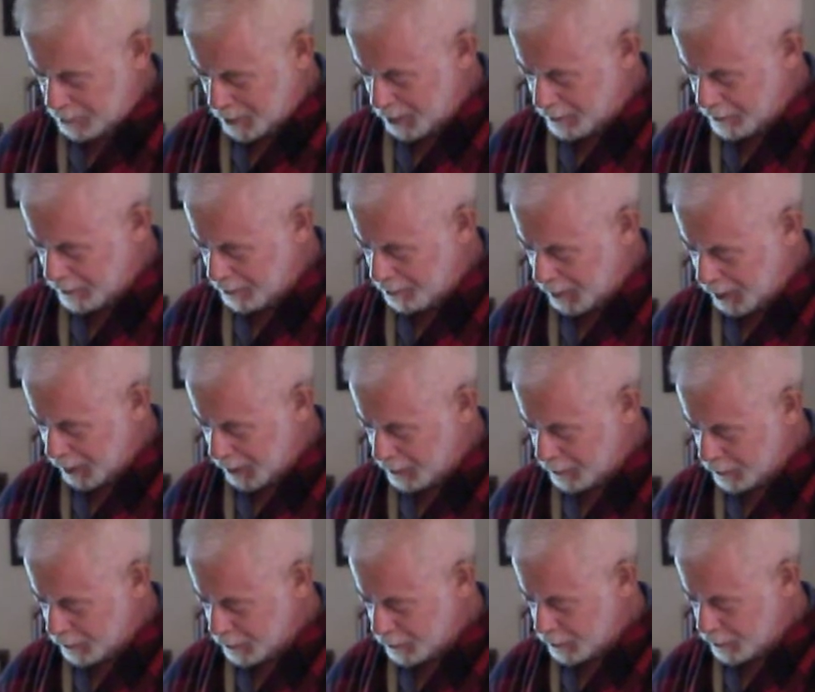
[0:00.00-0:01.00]
beefy
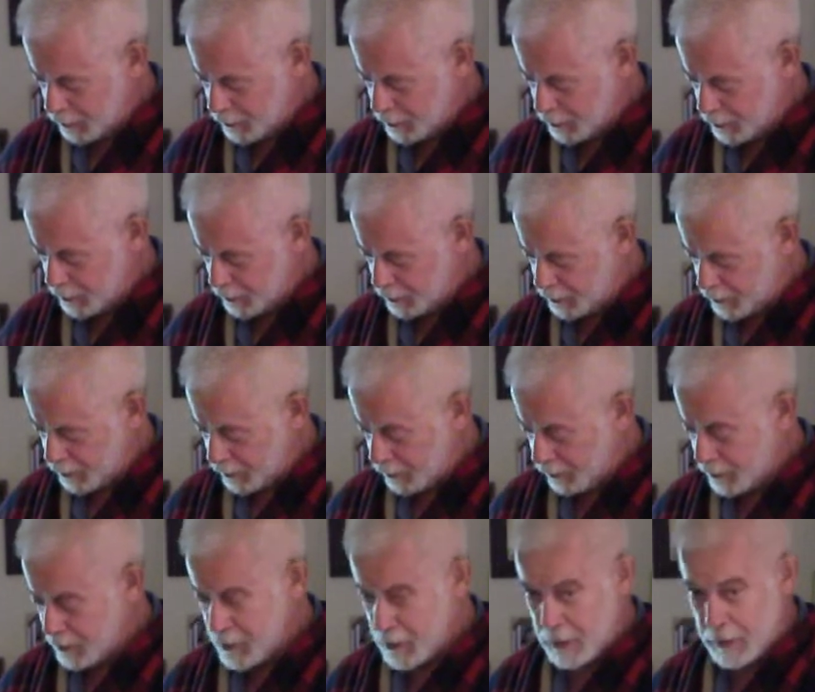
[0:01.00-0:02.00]
man who stood just
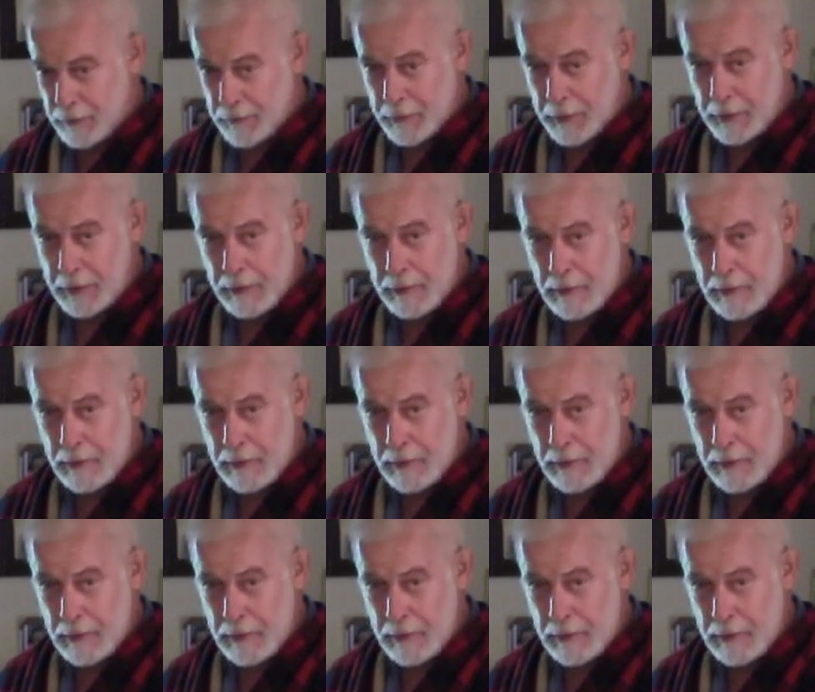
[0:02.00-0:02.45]
under 6 feet,